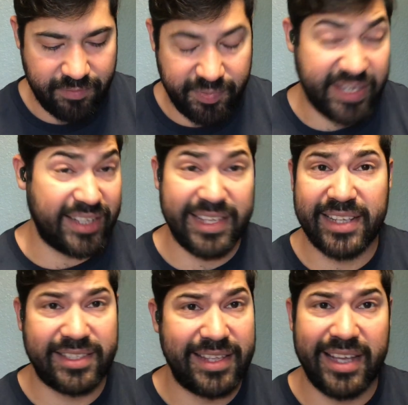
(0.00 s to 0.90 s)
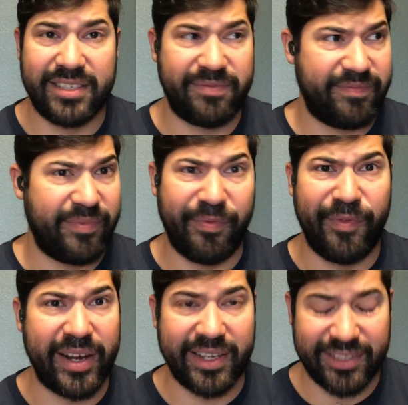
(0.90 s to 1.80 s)
Because that's
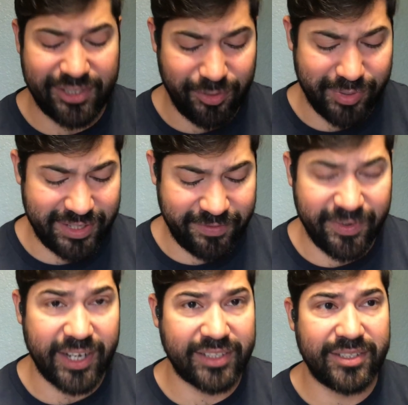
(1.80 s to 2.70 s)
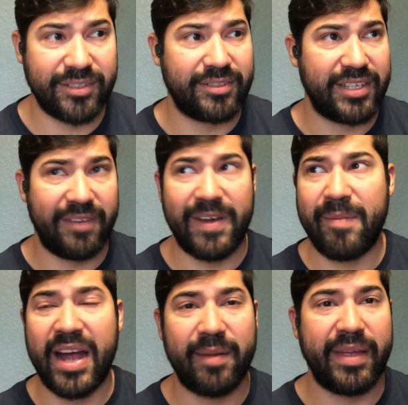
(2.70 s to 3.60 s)
fucking stupid as fuck too. If I'm
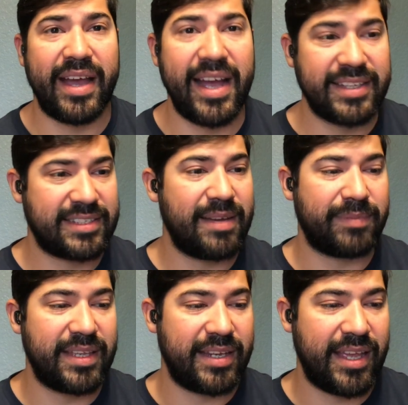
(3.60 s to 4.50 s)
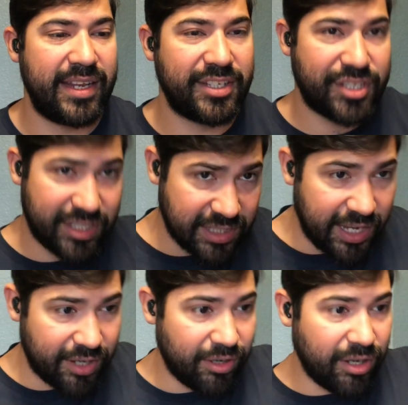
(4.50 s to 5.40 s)
hiding behind something and it's just like,